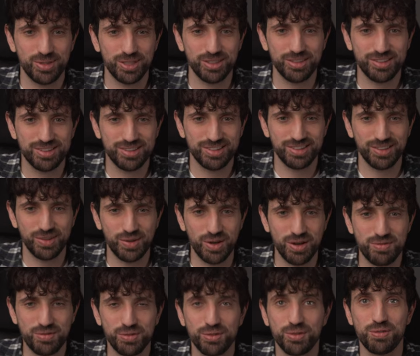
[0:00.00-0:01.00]
but you
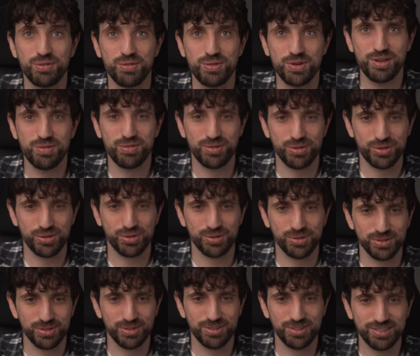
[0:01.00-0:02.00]
have the fully
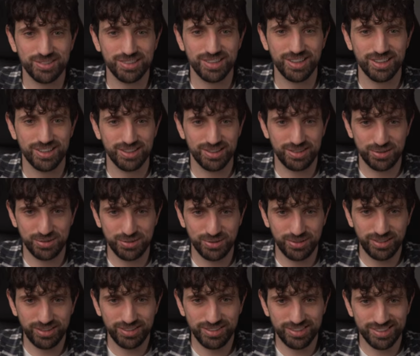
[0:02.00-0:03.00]
functional to-do
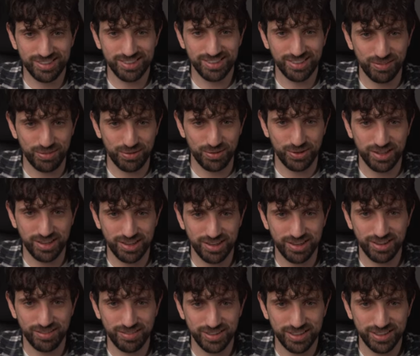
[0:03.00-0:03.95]
list. If you click like